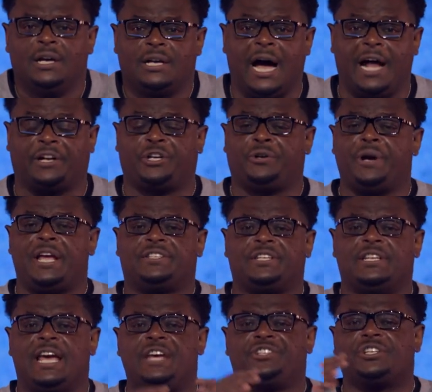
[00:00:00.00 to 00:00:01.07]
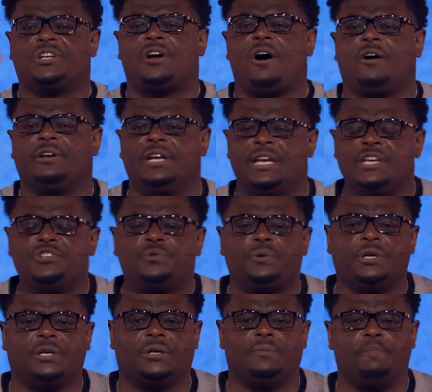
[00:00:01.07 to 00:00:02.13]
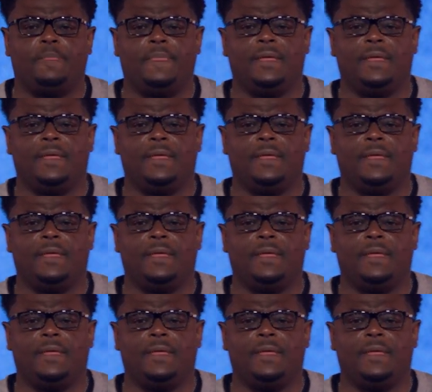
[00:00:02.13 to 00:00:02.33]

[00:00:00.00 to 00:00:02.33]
God creates a nation called Israel.